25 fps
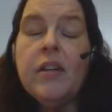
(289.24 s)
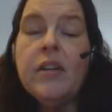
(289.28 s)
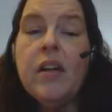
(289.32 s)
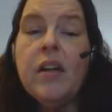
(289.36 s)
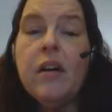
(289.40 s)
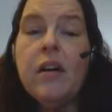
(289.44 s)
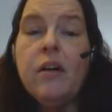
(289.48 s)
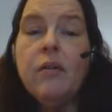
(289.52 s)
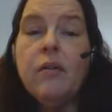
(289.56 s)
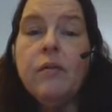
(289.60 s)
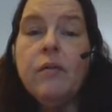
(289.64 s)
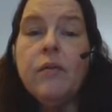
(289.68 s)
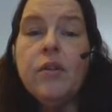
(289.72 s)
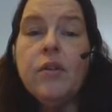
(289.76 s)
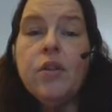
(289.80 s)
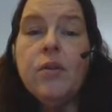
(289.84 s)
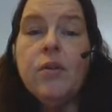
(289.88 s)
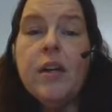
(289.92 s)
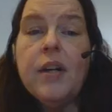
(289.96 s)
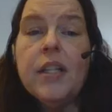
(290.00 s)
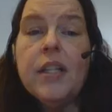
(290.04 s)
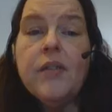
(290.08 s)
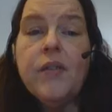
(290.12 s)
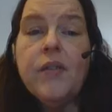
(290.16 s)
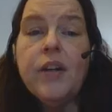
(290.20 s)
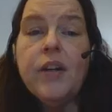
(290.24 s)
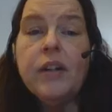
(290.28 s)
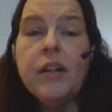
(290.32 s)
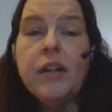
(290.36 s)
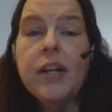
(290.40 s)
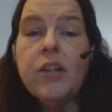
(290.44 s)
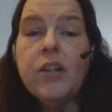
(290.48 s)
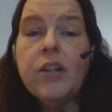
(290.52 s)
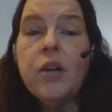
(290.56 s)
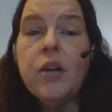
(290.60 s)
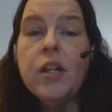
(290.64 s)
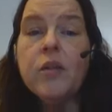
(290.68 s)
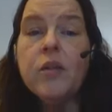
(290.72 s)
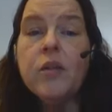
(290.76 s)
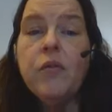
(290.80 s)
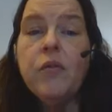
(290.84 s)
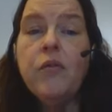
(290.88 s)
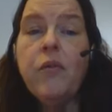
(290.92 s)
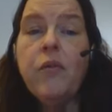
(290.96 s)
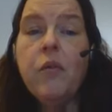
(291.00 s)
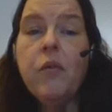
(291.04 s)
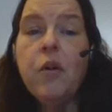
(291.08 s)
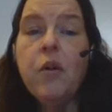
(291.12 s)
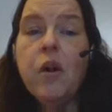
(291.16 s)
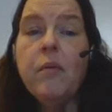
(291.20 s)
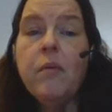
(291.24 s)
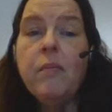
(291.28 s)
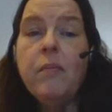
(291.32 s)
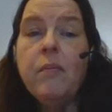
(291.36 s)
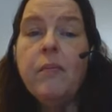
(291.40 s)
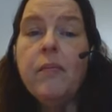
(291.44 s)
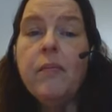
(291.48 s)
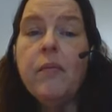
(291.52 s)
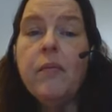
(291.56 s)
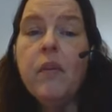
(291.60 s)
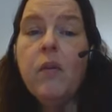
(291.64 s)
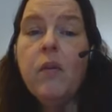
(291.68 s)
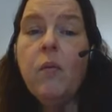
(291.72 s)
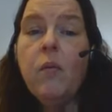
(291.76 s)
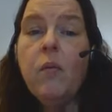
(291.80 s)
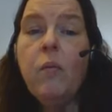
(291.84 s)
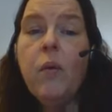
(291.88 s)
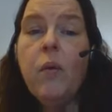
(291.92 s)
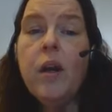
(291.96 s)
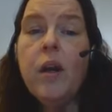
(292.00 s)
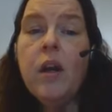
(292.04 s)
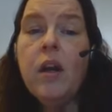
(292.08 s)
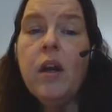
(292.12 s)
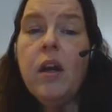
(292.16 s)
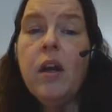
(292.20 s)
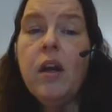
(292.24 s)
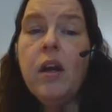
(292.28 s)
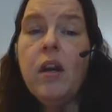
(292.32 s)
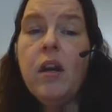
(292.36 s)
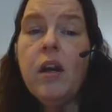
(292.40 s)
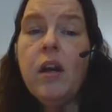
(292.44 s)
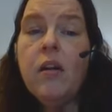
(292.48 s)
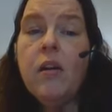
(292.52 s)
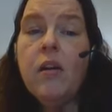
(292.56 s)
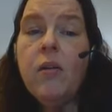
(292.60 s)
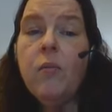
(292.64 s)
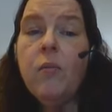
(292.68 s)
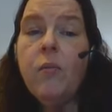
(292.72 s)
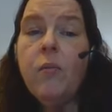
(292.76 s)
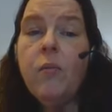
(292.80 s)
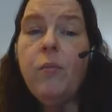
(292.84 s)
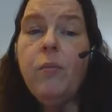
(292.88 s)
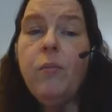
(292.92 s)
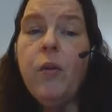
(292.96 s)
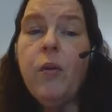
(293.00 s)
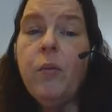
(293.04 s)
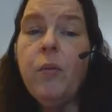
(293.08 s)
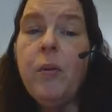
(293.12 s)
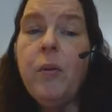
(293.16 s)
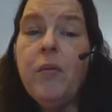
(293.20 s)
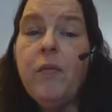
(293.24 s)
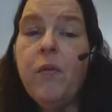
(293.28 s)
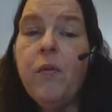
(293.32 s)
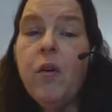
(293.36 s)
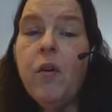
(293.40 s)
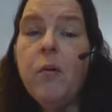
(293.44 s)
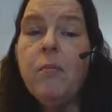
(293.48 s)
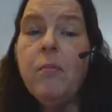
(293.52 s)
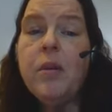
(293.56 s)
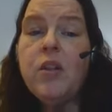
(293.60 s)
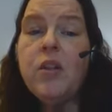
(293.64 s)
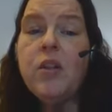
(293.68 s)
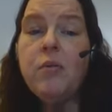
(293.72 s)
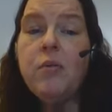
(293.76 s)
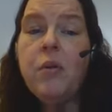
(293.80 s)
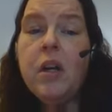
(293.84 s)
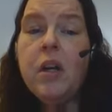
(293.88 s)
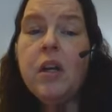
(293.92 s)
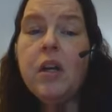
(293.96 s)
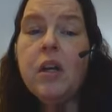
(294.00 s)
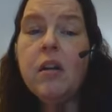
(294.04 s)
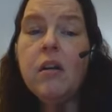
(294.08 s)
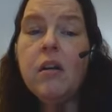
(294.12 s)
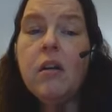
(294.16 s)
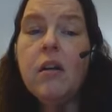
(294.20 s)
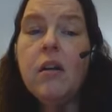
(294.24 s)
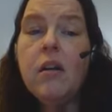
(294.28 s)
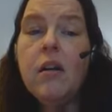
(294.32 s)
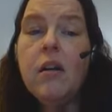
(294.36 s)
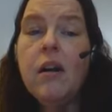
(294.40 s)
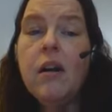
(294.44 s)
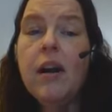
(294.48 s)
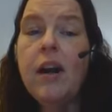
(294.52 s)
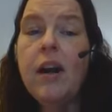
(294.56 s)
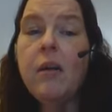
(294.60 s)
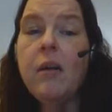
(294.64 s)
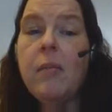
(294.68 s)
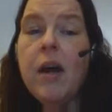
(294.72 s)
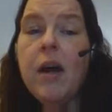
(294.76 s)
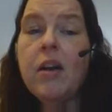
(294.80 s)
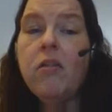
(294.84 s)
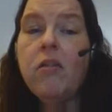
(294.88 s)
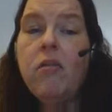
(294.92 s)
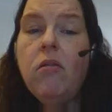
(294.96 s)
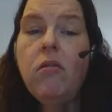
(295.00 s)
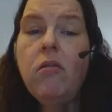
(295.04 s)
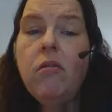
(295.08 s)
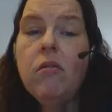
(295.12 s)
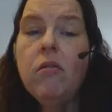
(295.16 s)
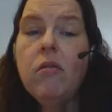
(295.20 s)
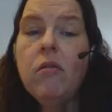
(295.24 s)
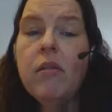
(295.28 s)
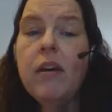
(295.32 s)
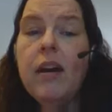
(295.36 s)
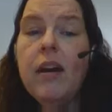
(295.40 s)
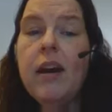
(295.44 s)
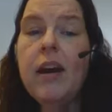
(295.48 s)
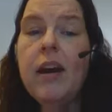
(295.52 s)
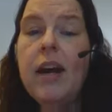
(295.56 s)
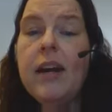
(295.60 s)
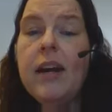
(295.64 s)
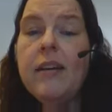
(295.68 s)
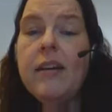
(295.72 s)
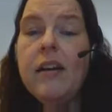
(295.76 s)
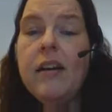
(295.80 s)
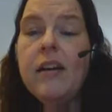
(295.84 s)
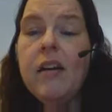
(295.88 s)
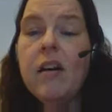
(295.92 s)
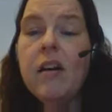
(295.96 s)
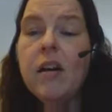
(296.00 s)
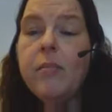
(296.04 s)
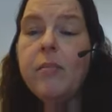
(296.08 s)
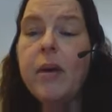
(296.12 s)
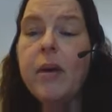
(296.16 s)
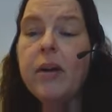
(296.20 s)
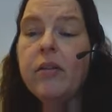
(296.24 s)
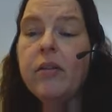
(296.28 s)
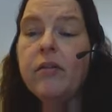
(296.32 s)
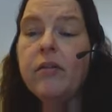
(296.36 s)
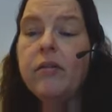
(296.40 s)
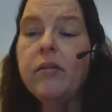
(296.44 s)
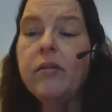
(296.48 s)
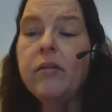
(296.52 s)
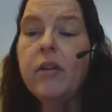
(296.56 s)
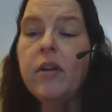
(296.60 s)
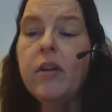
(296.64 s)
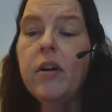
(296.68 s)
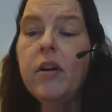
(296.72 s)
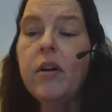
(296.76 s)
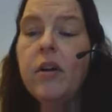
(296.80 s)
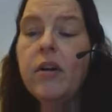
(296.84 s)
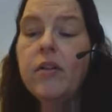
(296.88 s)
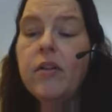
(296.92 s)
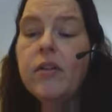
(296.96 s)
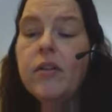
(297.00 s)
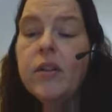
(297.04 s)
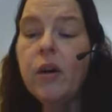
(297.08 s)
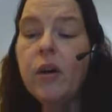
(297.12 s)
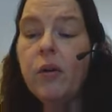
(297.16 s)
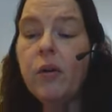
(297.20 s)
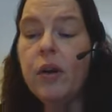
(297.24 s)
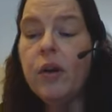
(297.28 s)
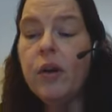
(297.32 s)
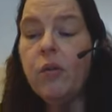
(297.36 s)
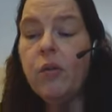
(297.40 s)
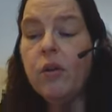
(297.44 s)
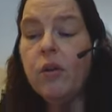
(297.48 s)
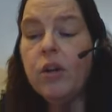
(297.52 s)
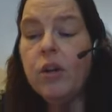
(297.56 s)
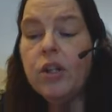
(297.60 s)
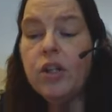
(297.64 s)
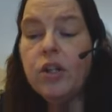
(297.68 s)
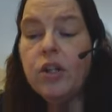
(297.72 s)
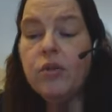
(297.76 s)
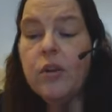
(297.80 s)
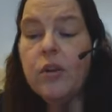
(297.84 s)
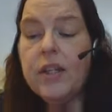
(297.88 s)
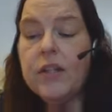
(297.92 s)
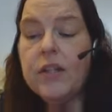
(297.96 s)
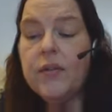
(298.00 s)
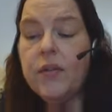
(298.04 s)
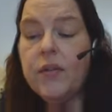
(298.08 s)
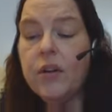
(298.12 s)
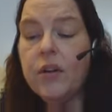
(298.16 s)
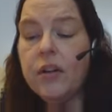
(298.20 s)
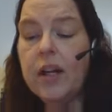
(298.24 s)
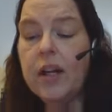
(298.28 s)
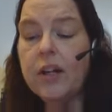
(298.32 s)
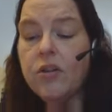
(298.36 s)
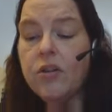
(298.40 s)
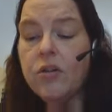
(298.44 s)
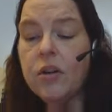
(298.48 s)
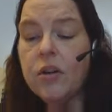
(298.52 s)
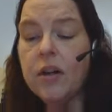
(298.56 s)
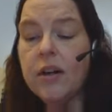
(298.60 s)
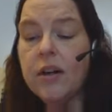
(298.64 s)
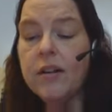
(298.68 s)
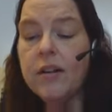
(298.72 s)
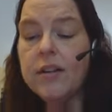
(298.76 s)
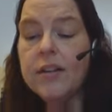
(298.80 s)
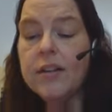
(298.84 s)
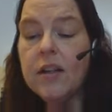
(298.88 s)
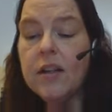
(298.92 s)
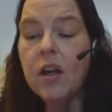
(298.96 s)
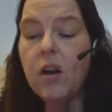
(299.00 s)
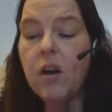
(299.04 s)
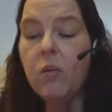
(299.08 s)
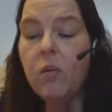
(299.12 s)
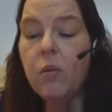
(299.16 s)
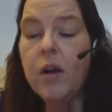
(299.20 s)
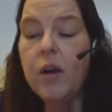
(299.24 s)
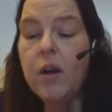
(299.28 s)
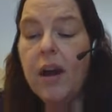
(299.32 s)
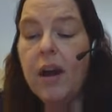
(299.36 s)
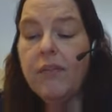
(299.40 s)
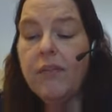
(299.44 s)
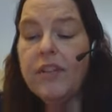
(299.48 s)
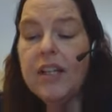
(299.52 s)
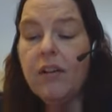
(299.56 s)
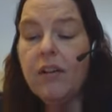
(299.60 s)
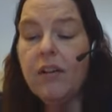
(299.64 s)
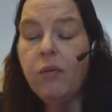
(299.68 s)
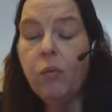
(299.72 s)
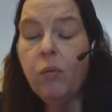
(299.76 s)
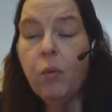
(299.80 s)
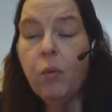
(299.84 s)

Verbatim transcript: So transferring electrons will form when will be formed between a metal and a nonmetal. So in order to transfer electrons, we have to have